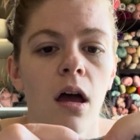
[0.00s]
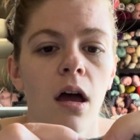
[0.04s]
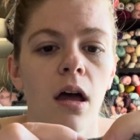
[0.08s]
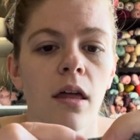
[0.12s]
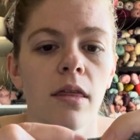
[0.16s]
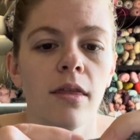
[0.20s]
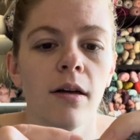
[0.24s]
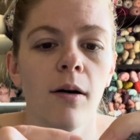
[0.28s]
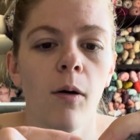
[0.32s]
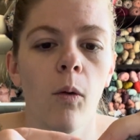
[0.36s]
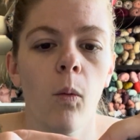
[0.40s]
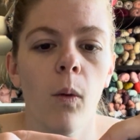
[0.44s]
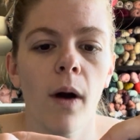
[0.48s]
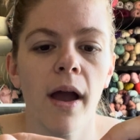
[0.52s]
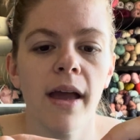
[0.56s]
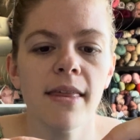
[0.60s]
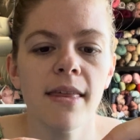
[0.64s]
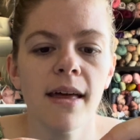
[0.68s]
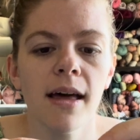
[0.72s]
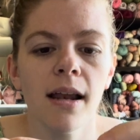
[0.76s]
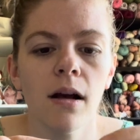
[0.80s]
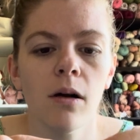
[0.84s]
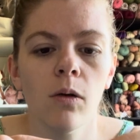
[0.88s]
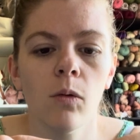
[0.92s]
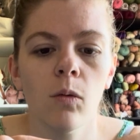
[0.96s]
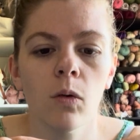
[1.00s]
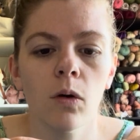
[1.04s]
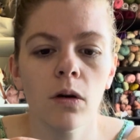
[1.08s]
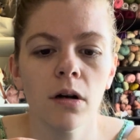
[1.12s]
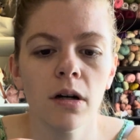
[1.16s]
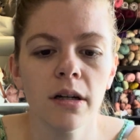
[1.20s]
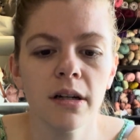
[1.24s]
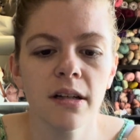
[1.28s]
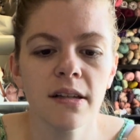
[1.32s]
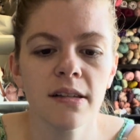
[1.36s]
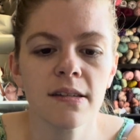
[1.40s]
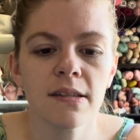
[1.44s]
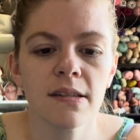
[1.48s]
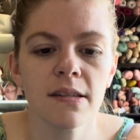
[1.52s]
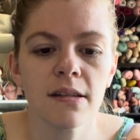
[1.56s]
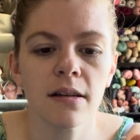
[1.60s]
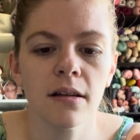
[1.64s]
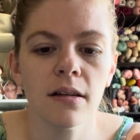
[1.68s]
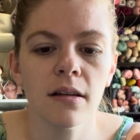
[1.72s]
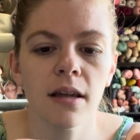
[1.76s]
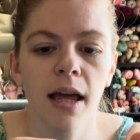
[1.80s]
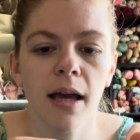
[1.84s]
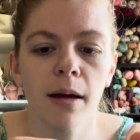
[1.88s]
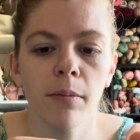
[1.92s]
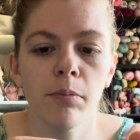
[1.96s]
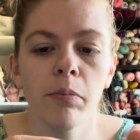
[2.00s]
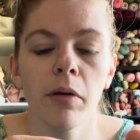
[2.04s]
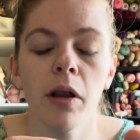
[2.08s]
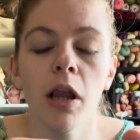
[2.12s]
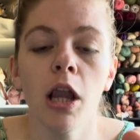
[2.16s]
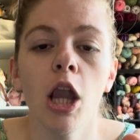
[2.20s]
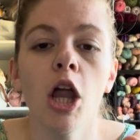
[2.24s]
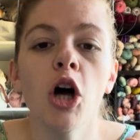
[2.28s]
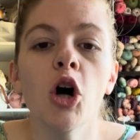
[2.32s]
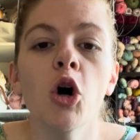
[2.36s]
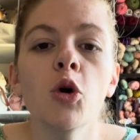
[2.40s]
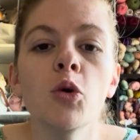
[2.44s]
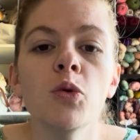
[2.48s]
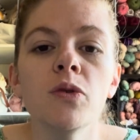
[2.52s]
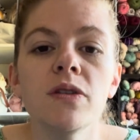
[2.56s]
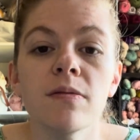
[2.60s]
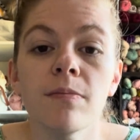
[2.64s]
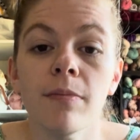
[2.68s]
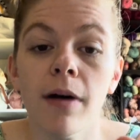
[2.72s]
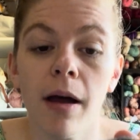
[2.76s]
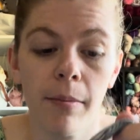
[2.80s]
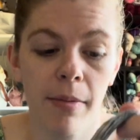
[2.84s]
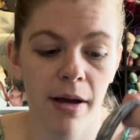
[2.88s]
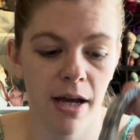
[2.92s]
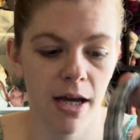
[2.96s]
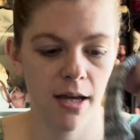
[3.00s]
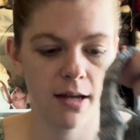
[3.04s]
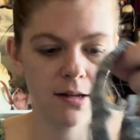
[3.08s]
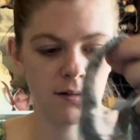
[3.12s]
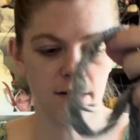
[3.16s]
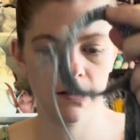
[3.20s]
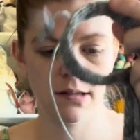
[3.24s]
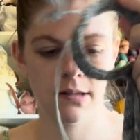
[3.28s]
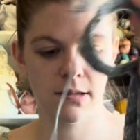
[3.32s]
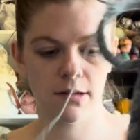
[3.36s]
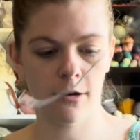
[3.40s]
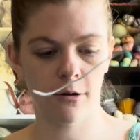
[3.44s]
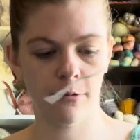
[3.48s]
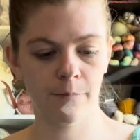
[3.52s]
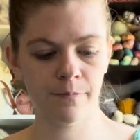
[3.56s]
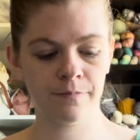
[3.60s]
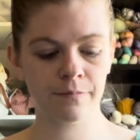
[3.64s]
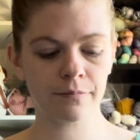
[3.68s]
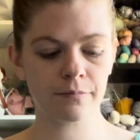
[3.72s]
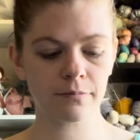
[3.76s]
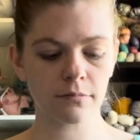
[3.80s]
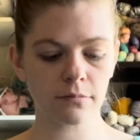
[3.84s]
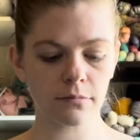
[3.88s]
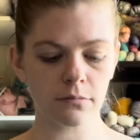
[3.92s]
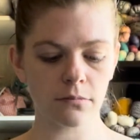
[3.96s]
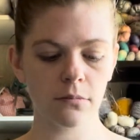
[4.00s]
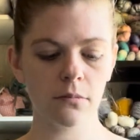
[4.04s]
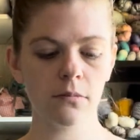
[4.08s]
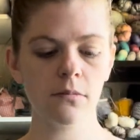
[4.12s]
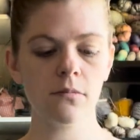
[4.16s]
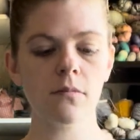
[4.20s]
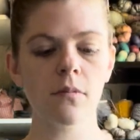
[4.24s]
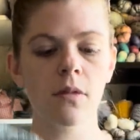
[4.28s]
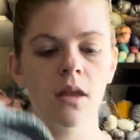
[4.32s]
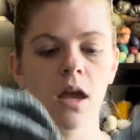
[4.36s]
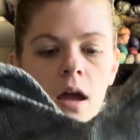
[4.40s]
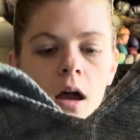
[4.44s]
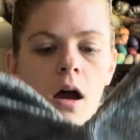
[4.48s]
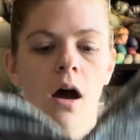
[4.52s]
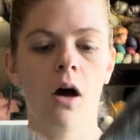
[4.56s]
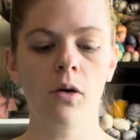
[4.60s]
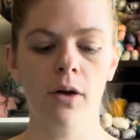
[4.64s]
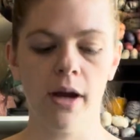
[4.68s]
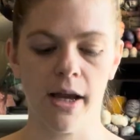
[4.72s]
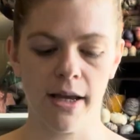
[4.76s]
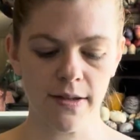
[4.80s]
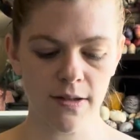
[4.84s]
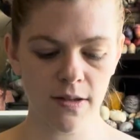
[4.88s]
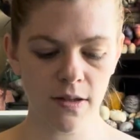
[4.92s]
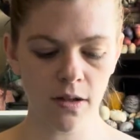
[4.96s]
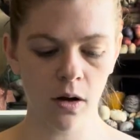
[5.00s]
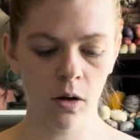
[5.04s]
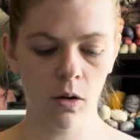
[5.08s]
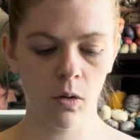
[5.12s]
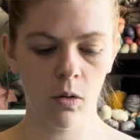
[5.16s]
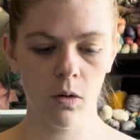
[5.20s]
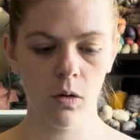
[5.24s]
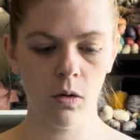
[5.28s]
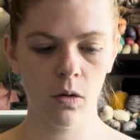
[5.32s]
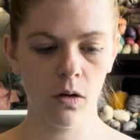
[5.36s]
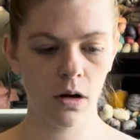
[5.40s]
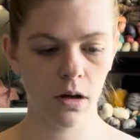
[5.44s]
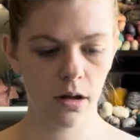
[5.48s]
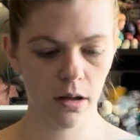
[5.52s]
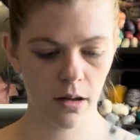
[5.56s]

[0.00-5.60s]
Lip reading: the way that it works, like blows my mind. So, okay. So